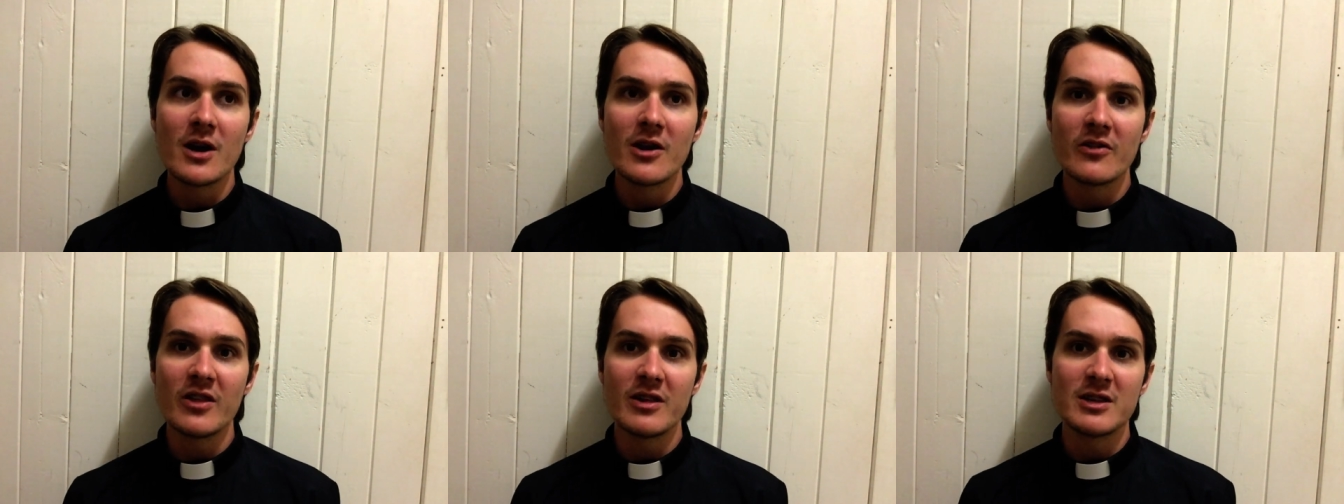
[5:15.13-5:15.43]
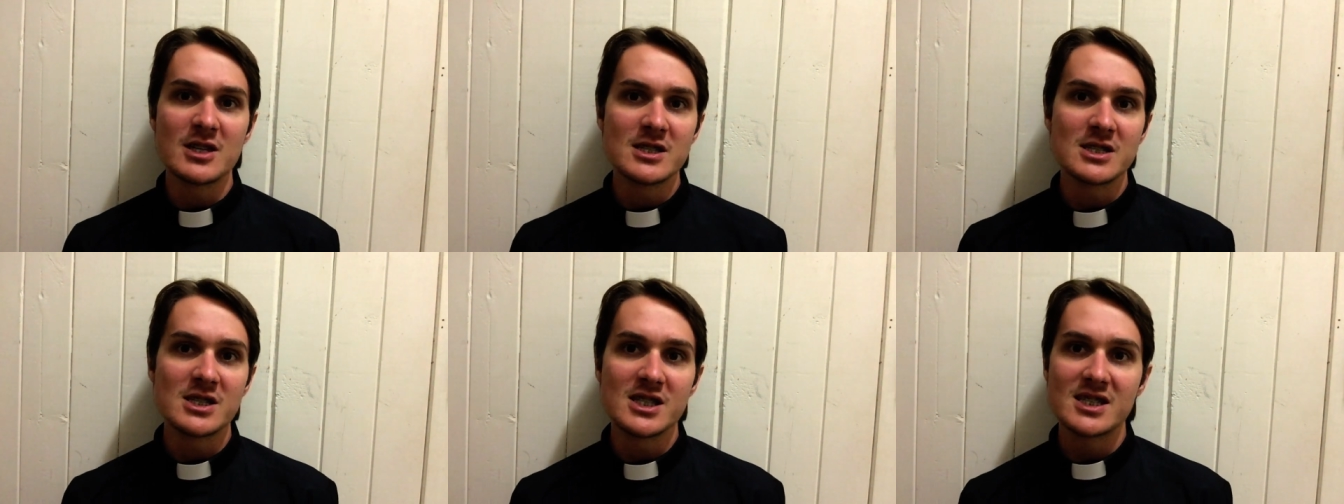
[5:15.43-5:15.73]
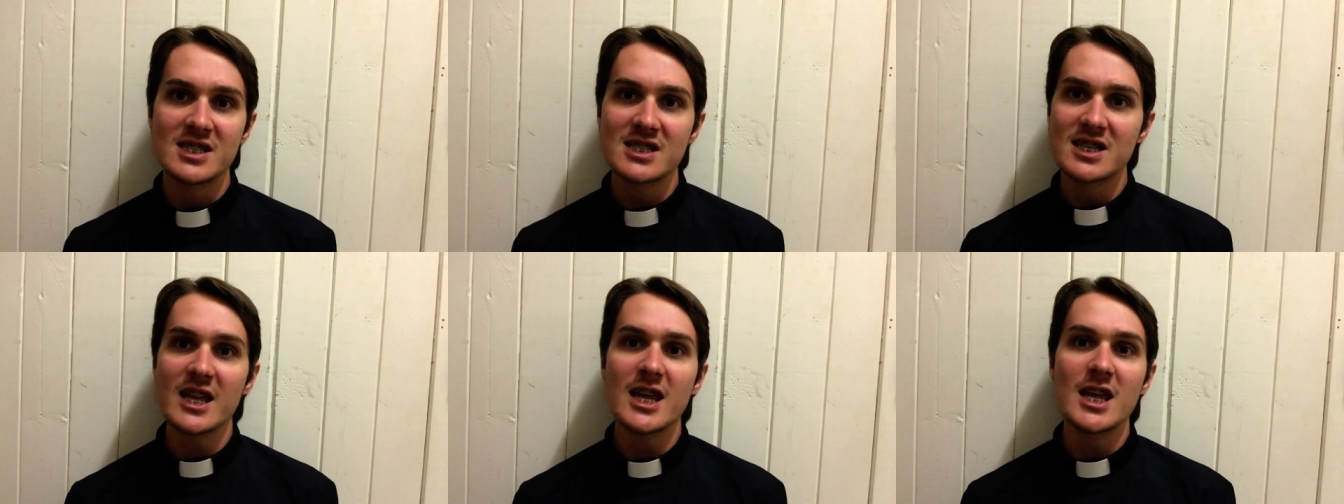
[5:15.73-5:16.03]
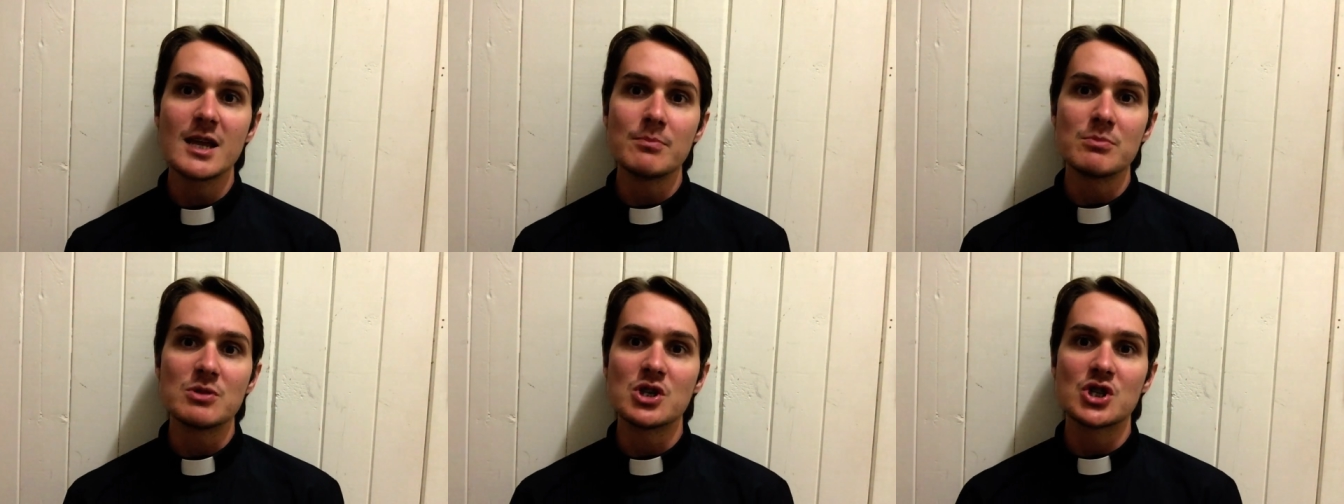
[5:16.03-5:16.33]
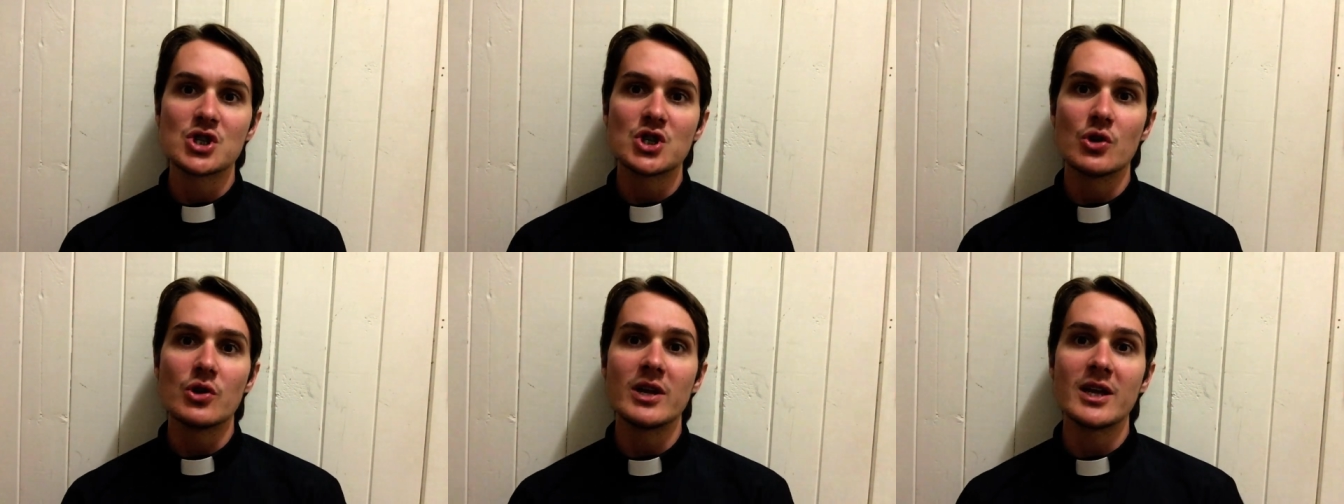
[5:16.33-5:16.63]
and there's just steam
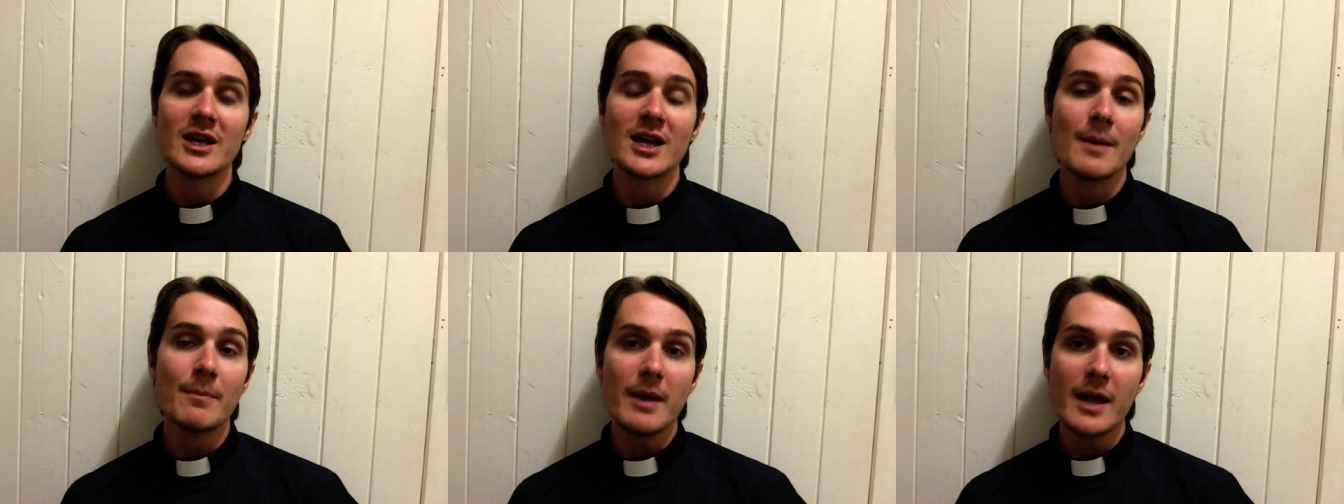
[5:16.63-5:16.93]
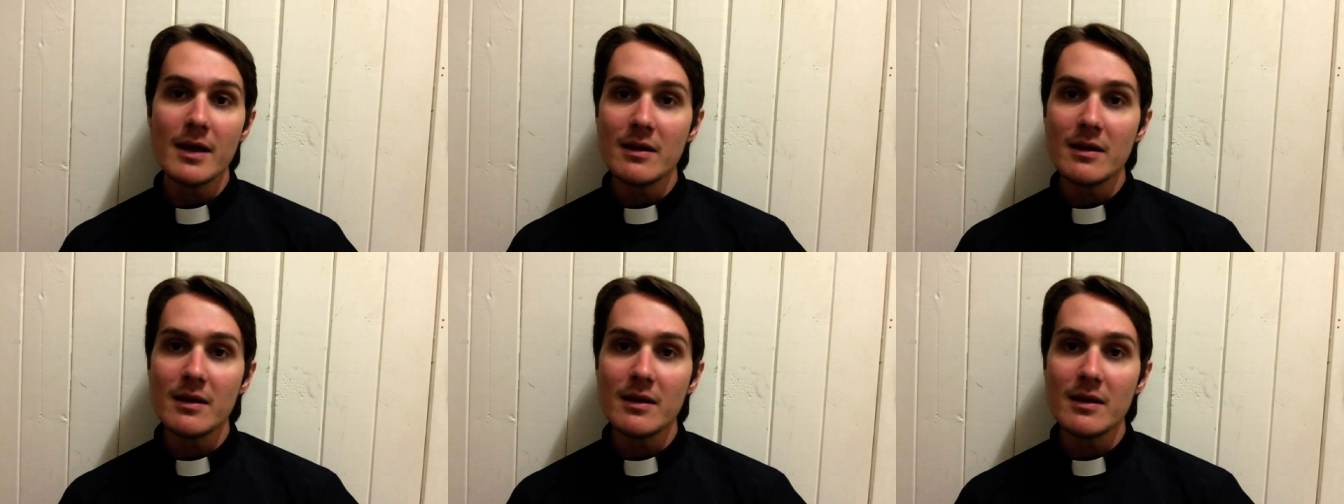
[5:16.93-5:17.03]
shooting up.